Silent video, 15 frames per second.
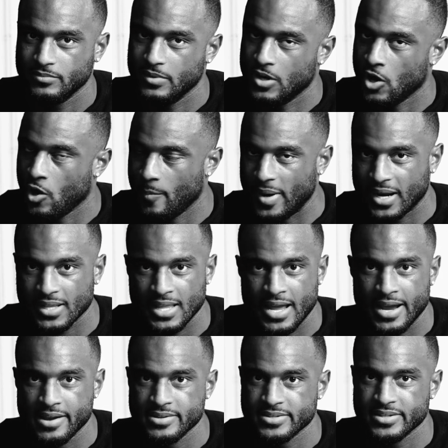all my
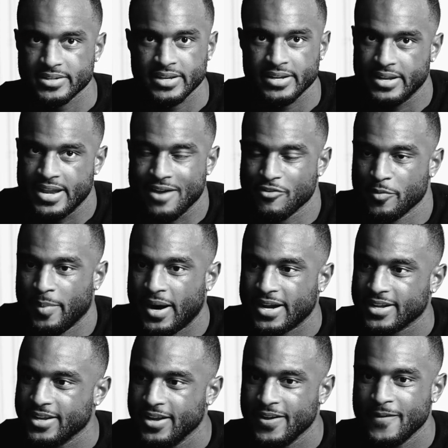clients and everybody.